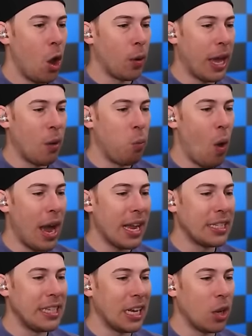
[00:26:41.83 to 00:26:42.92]
Okay, why
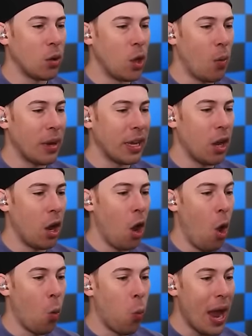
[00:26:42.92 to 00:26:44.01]
is yellow going...
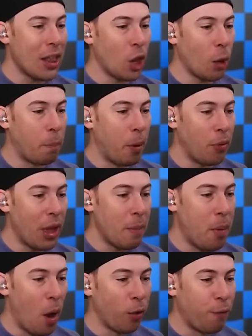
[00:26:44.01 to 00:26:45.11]
Oh, wait. They
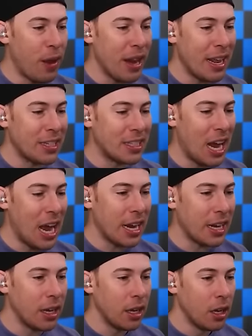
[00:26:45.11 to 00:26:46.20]
both fit
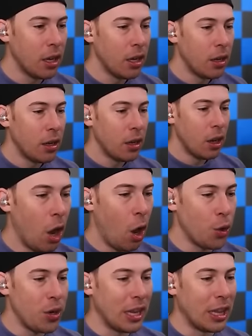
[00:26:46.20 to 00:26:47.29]
inside.
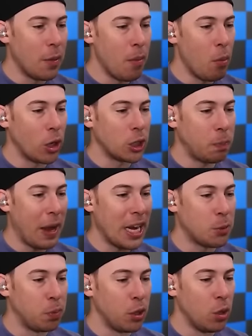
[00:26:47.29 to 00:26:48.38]
Oh, you need a little bit more
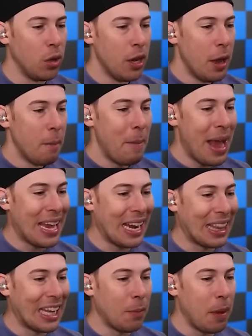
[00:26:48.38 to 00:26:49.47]
space, Blue. Make it
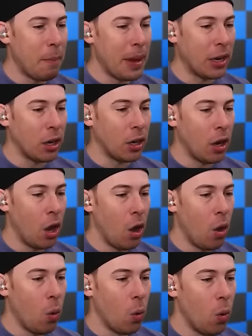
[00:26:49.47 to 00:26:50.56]
a little bit bigger.
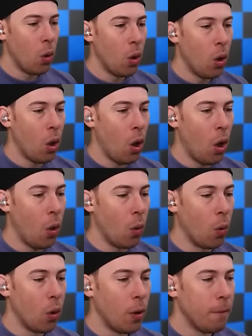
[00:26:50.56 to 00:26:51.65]
Oh. Oh.
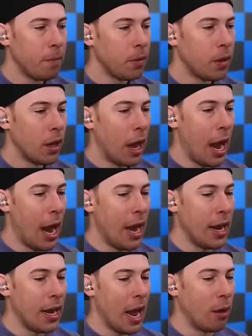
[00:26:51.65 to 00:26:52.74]

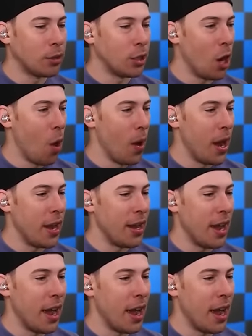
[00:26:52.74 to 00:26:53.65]
Hey, how's it going?